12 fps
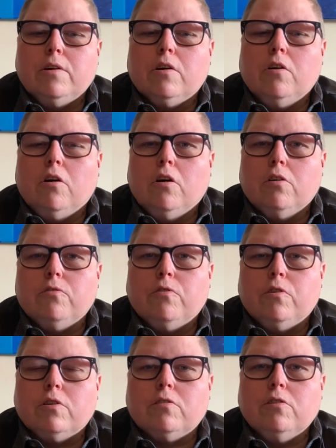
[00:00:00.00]
calls for
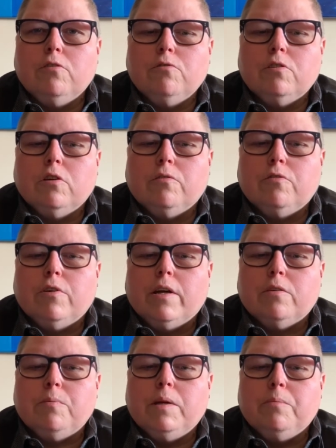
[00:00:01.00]
exclusion of trans
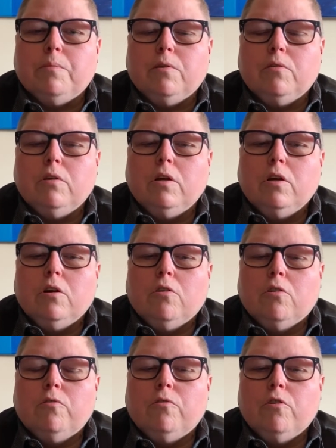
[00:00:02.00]
people or
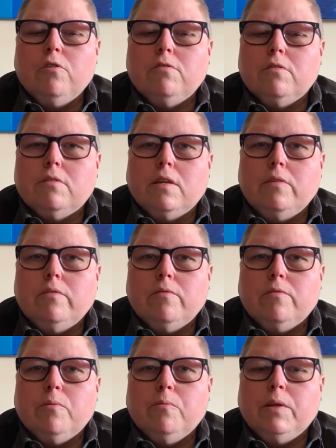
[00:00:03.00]
voices even
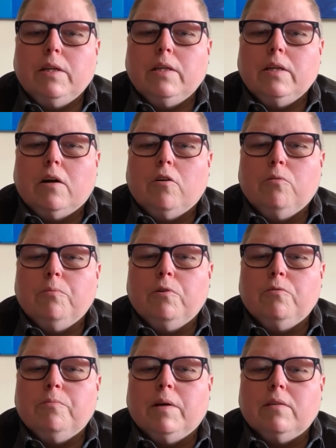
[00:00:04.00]
from within our own
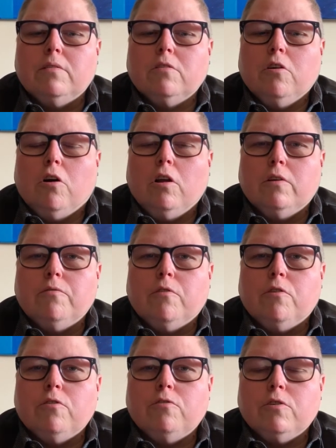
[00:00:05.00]
movements calling for a
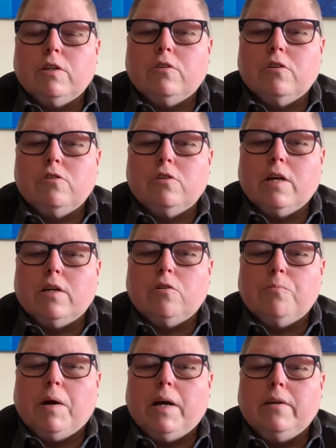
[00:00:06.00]
stricter gender
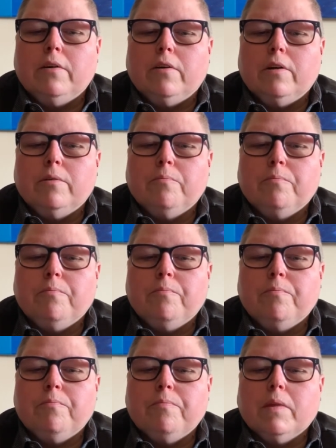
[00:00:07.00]
binary.
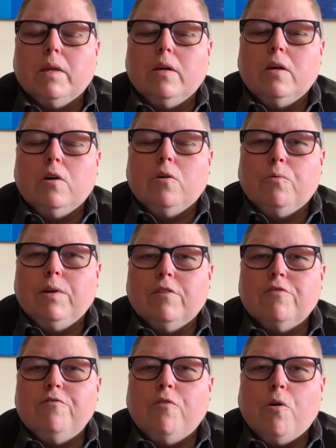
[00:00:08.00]
We look
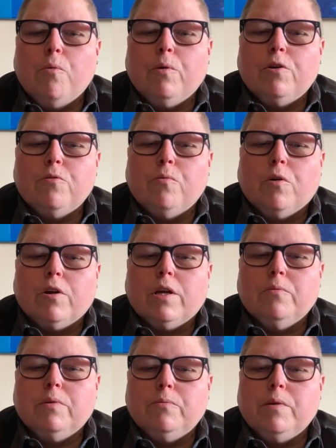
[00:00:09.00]
forward to working
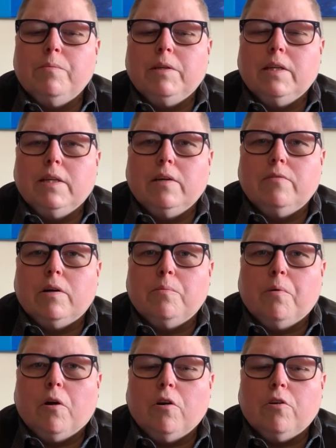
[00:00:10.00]
with Women Deliver and
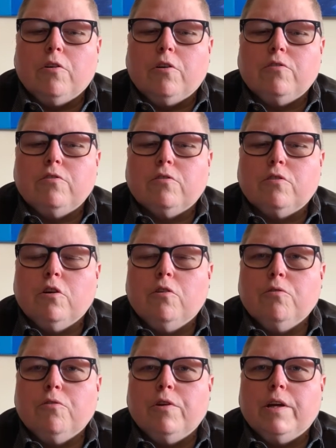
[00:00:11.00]
partners to
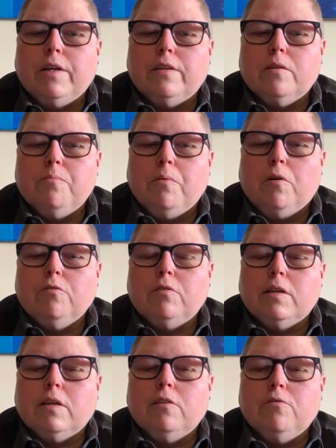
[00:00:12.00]
co-create the most
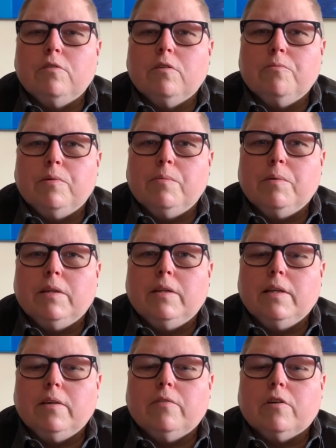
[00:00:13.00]
inclusive Women
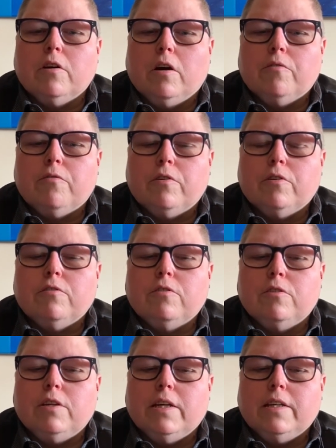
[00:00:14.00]
Deliver conference to
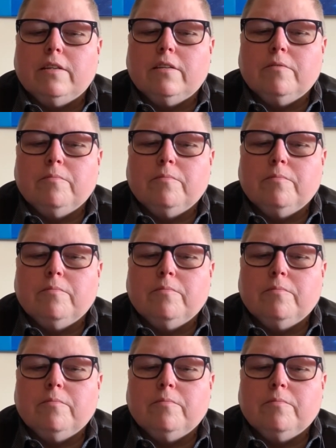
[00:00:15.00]
date.